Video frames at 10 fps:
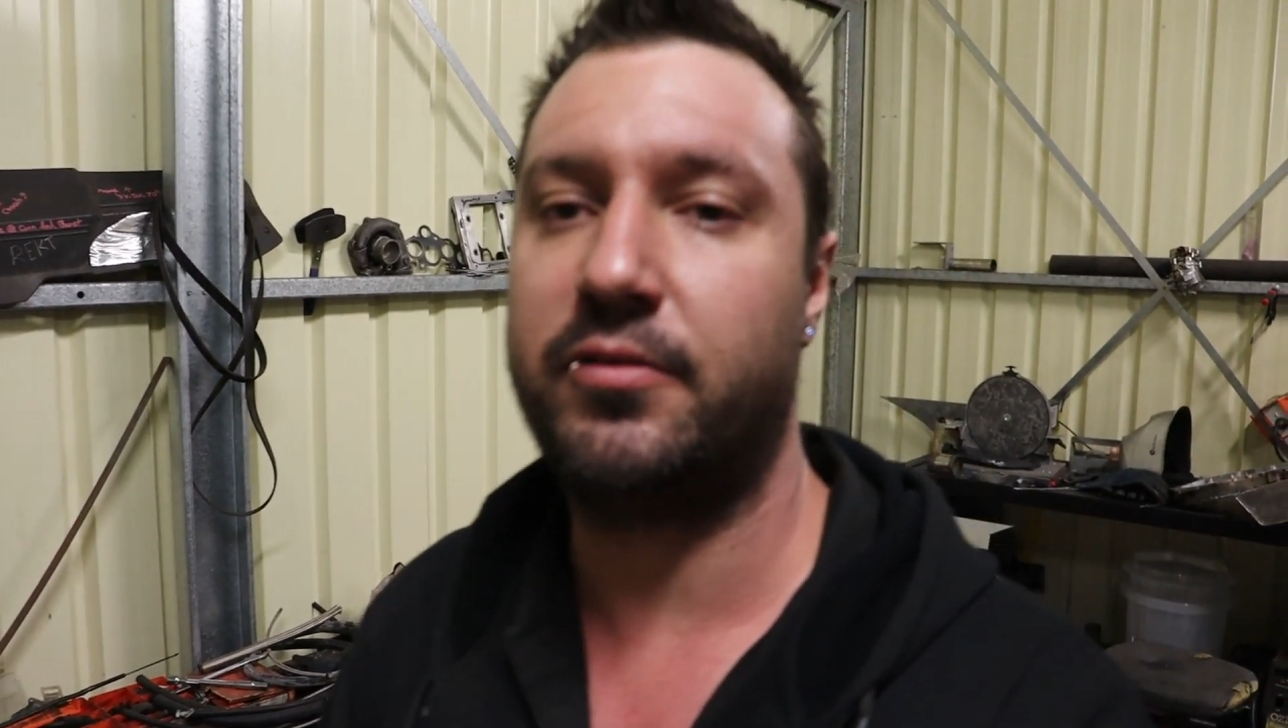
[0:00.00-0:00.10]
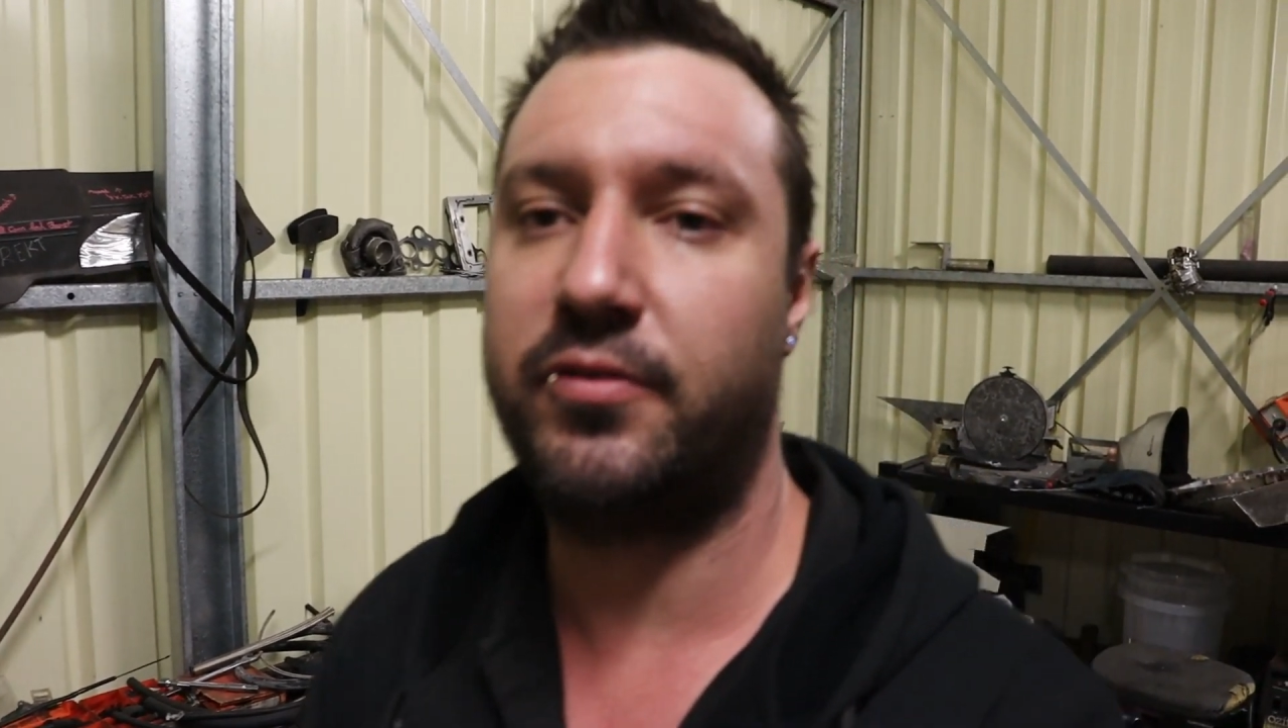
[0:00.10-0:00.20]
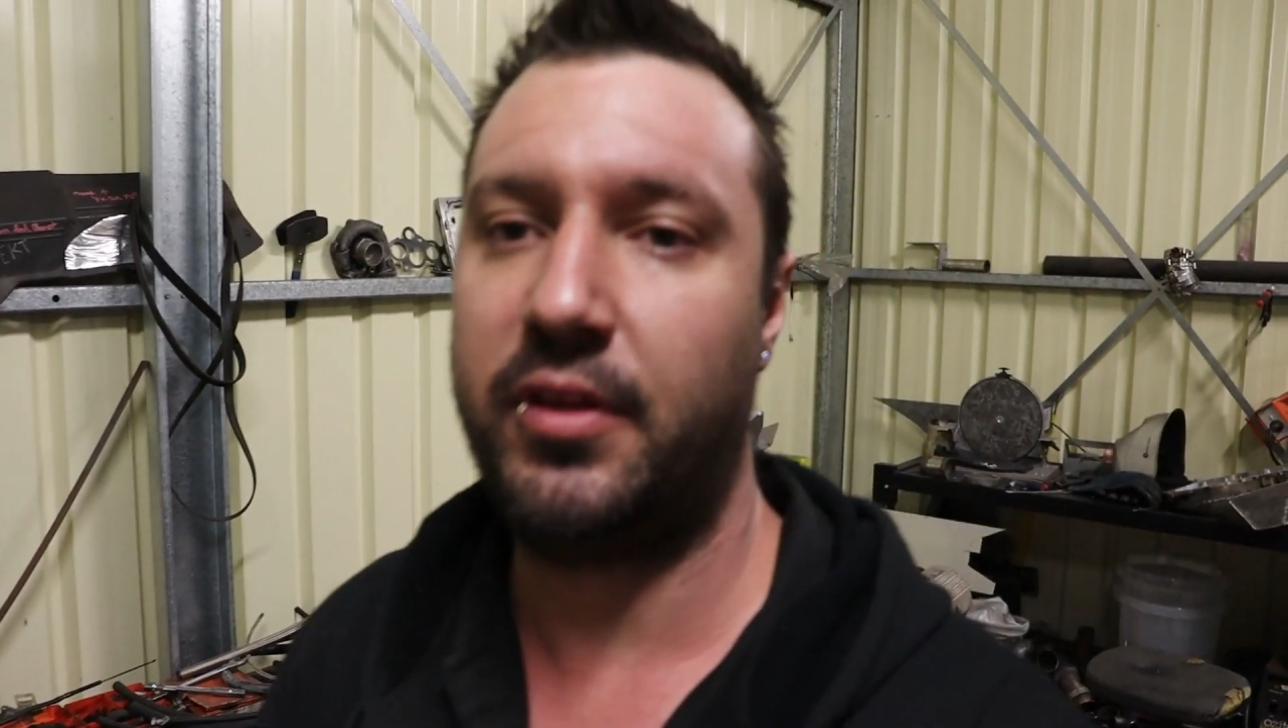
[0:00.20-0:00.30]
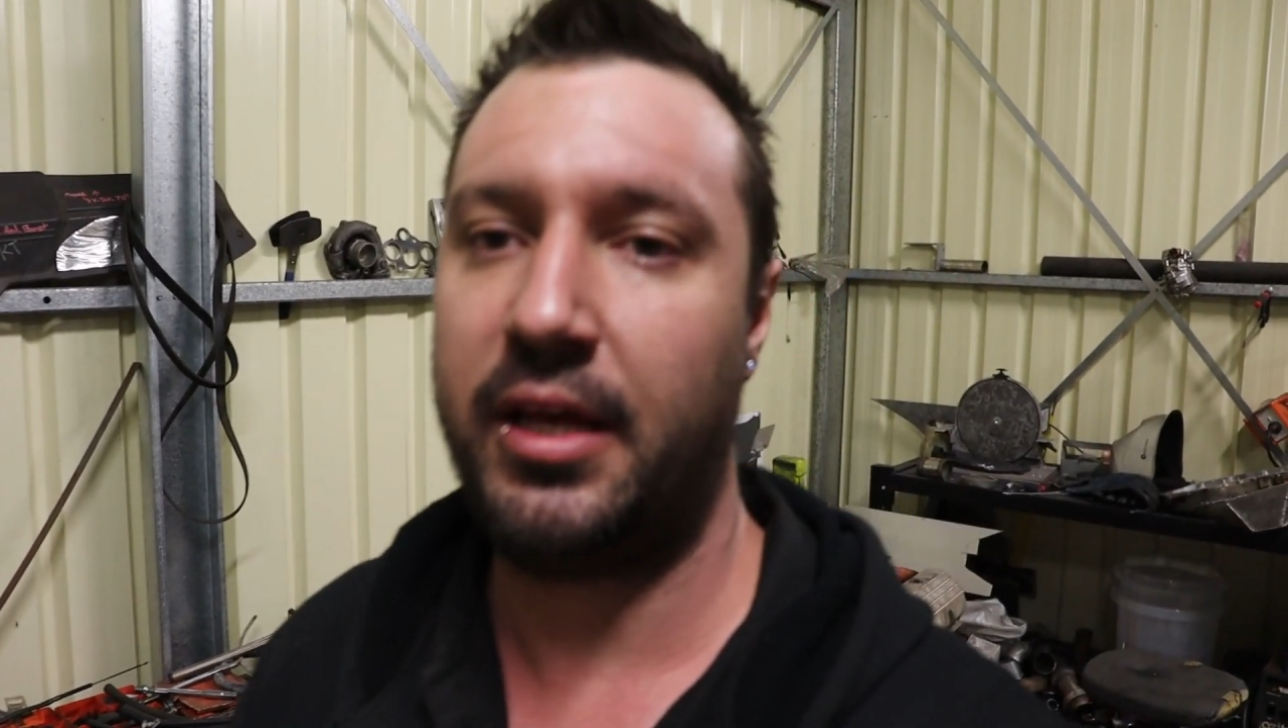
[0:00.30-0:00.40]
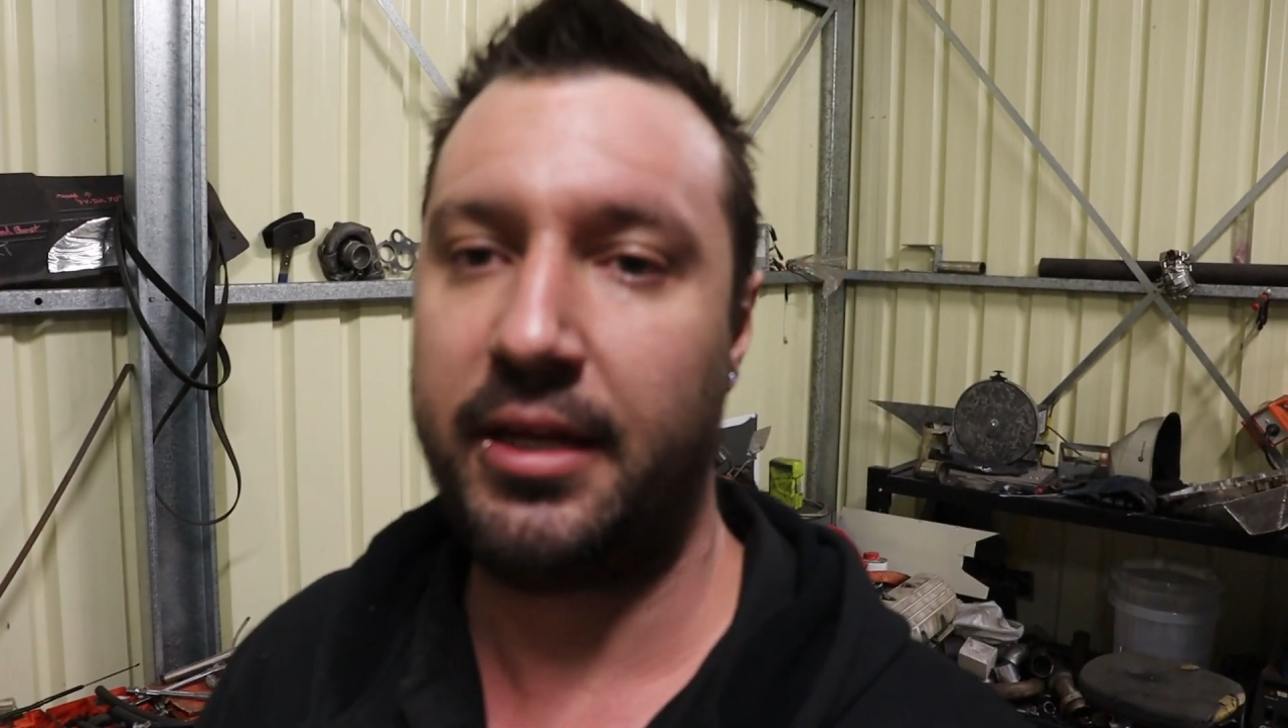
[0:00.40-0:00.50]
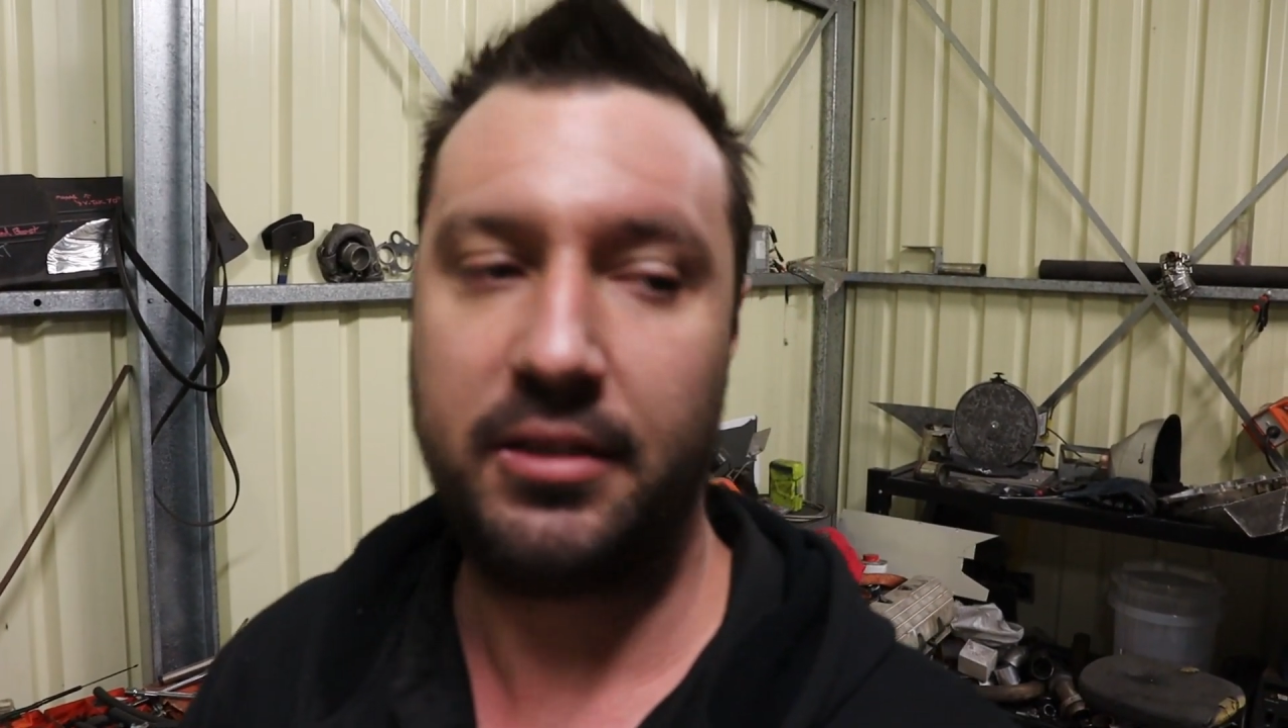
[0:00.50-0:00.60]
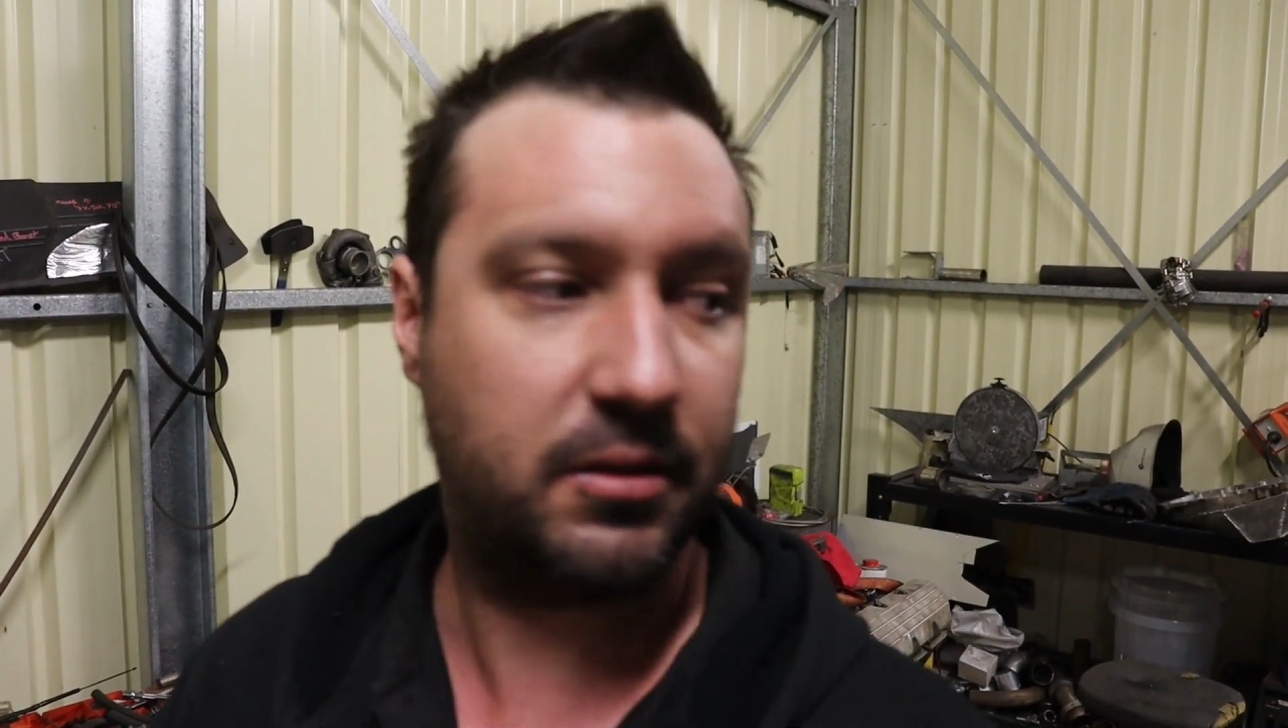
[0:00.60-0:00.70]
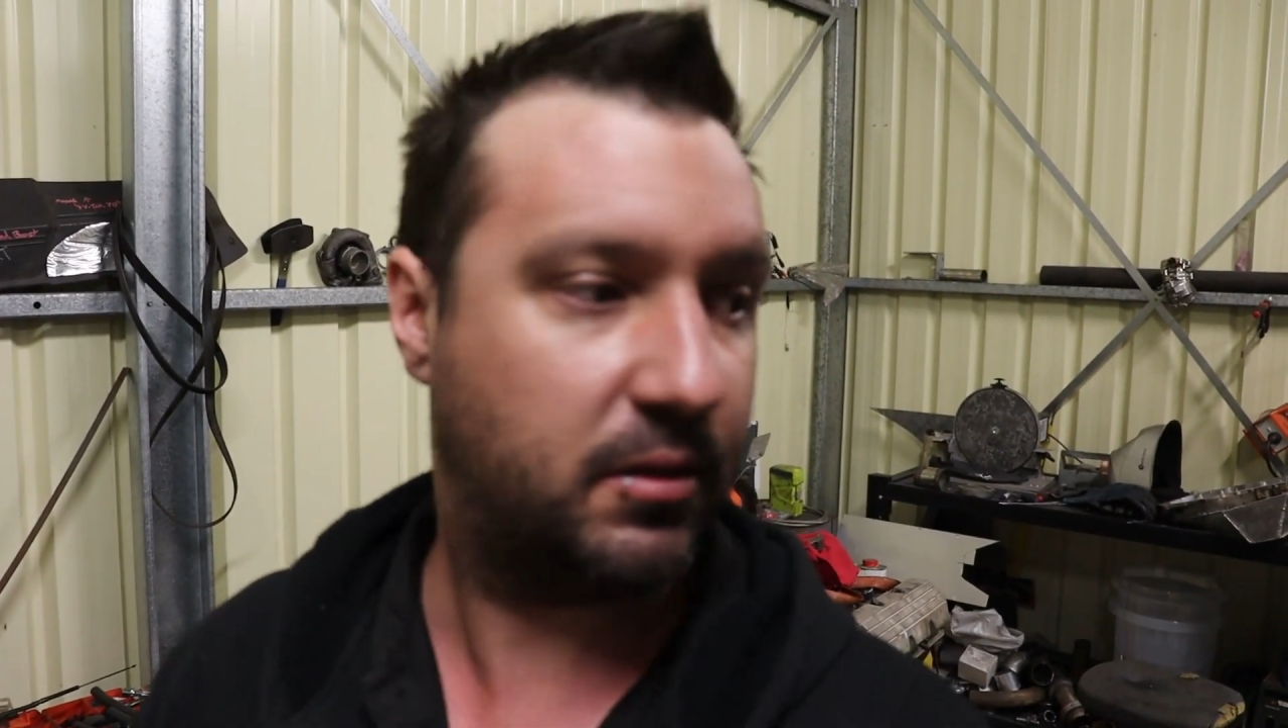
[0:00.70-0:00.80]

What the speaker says: for that.